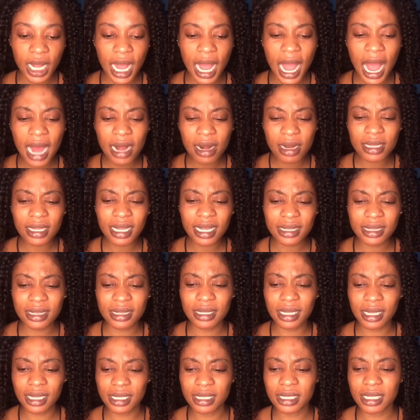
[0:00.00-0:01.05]
another
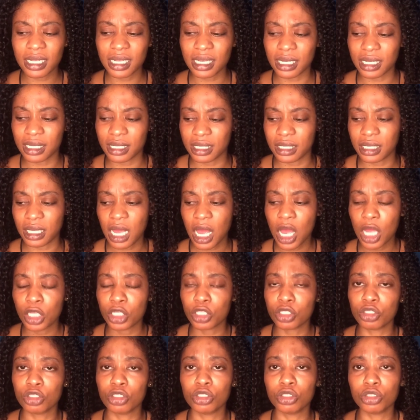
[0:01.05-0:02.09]
thing is,
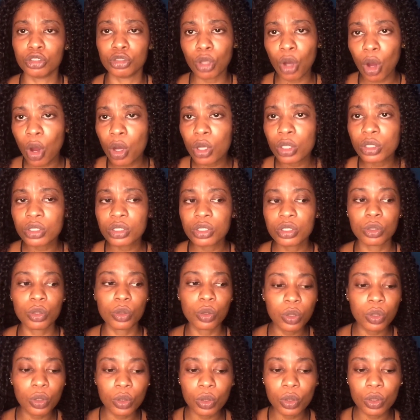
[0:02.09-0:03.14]
you don't
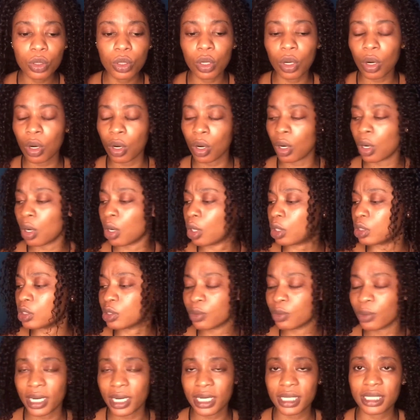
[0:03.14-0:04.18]
cook or
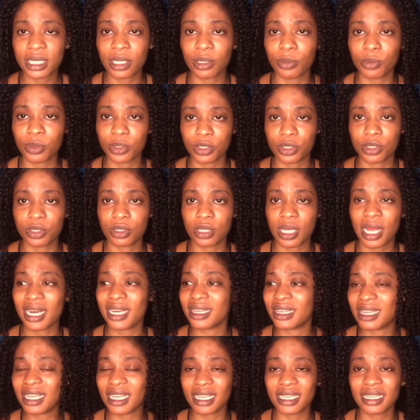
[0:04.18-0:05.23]
do anything
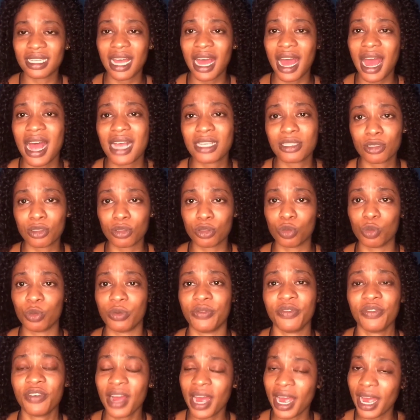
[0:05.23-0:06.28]
that has to do with
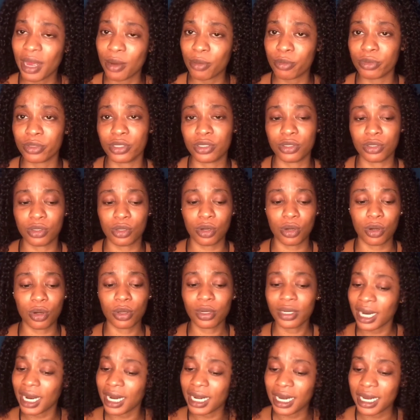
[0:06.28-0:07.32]
fire with your
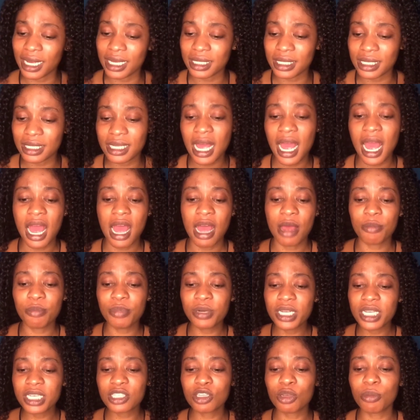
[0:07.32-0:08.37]
contact lenses.
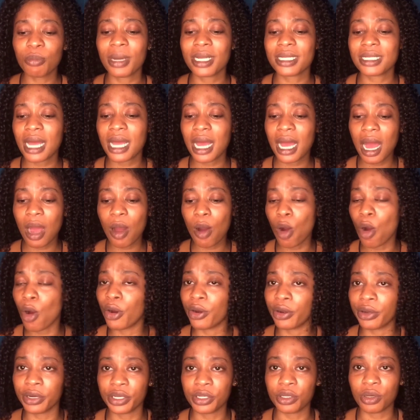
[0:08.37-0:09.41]
Please, no matter how
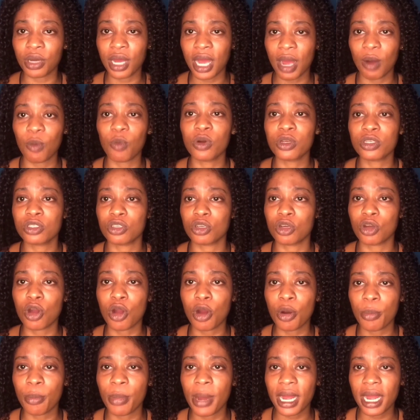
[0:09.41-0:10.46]
hungry you are, once you
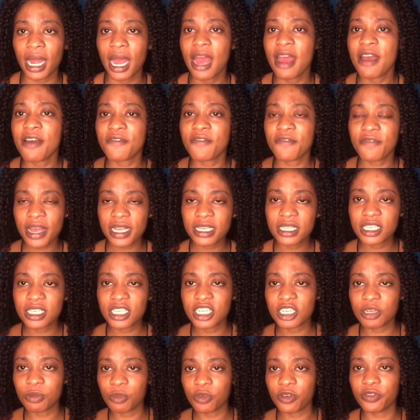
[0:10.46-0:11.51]
come back, first
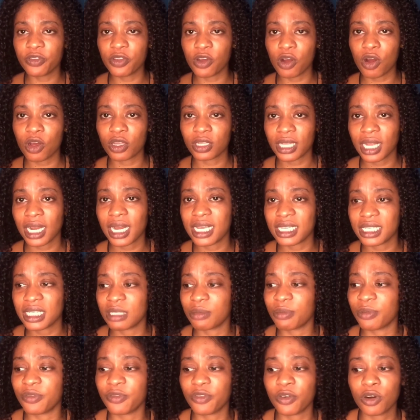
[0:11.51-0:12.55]
remove your contact lenses
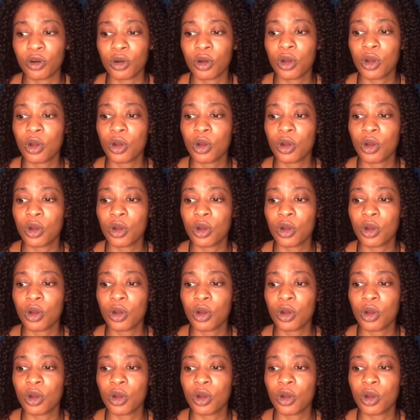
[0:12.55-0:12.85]
before